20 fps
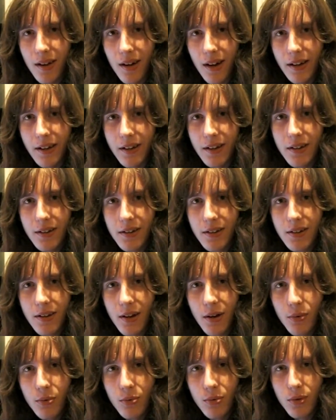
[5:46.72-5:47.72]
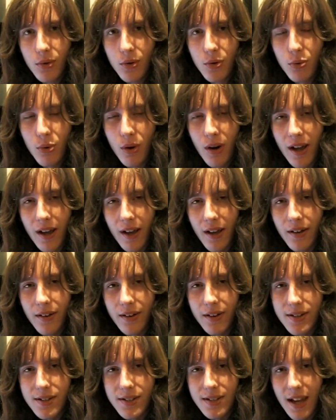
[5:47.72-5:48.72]
I don't quite
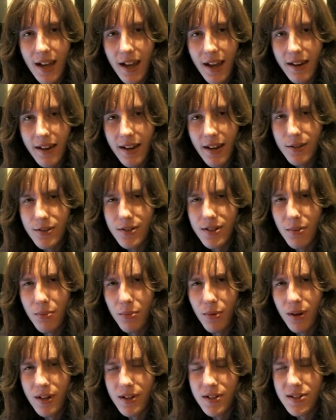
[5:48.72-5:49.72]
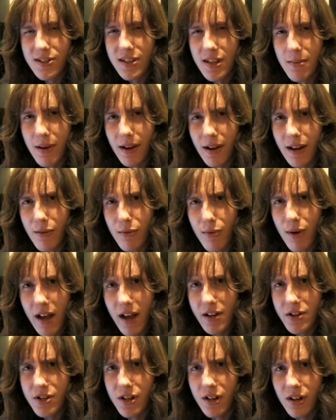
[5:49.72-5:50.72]
understand how someone as seemingly
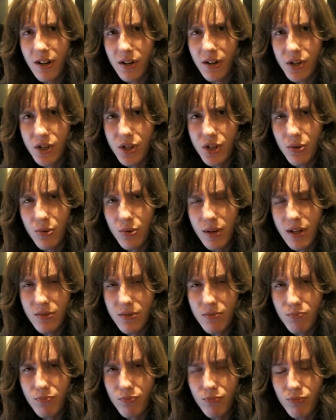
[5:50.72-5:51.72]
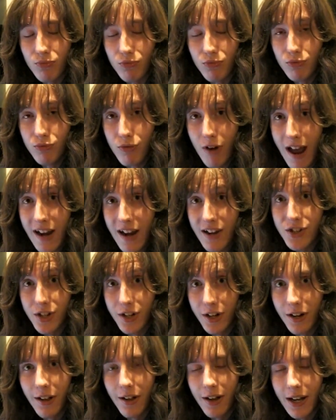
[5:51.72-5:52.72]
rational as you is
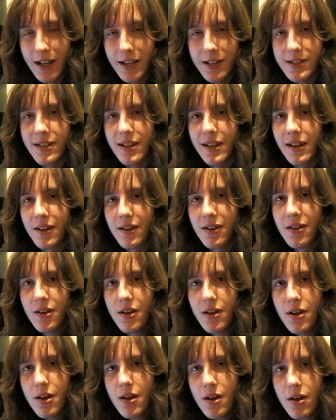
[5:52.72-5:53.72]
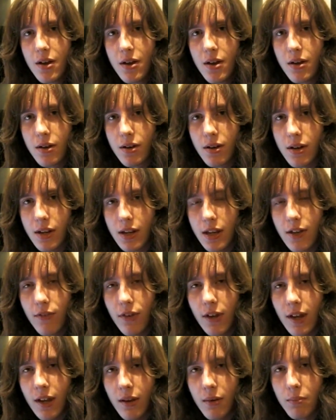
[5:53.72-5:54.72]
rationalising
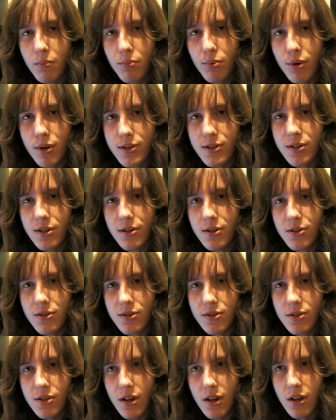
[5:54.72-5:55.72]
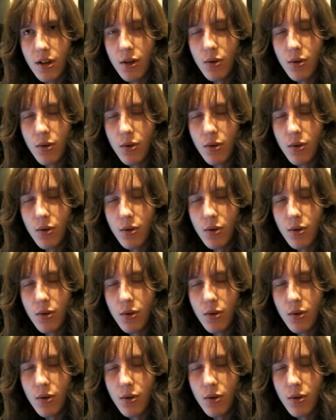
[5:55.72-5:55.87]
giving prisoners a